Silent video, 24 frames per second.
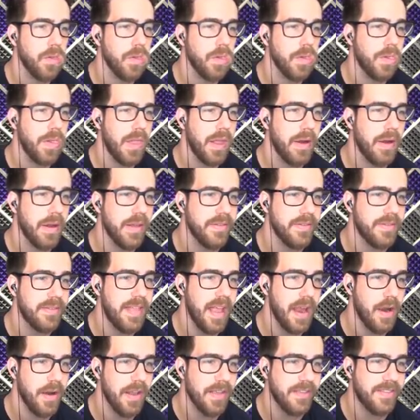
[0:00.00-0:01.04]
There it is,
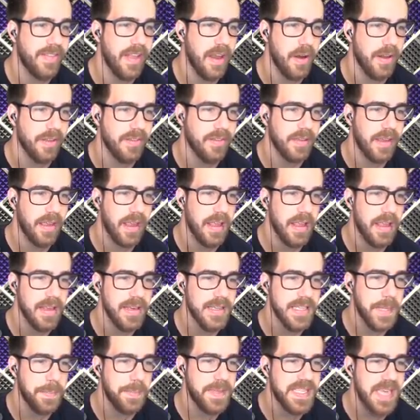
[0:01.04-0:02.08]
there it is, there it is.
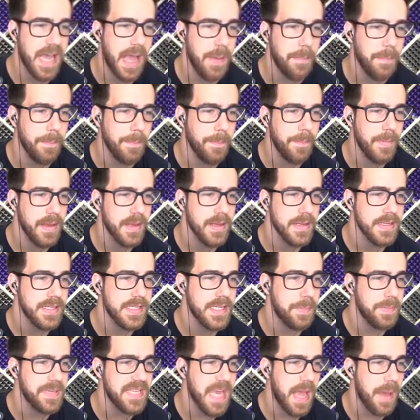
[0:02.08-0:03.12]
Tippy top,
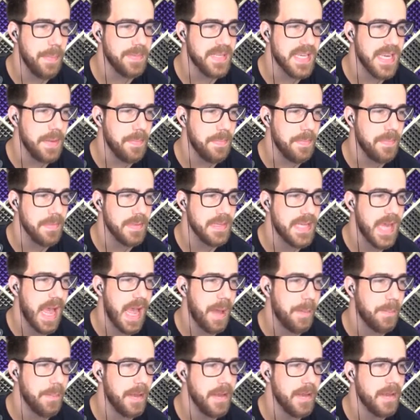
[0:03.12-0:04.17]
tippy top, tip top.
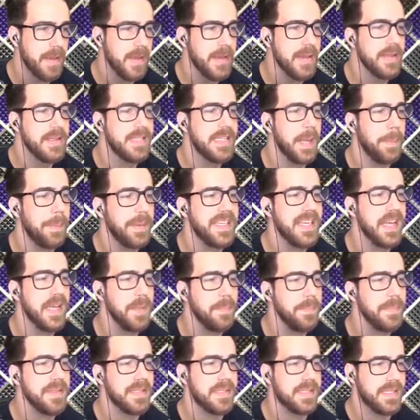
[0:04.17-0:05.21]
Tippy top,
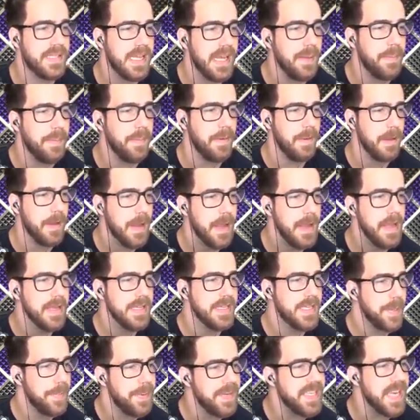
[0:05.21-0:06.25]
tip,
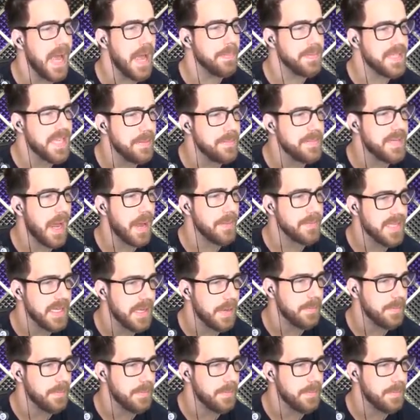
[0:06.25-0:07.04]
tippy top, tip top, tip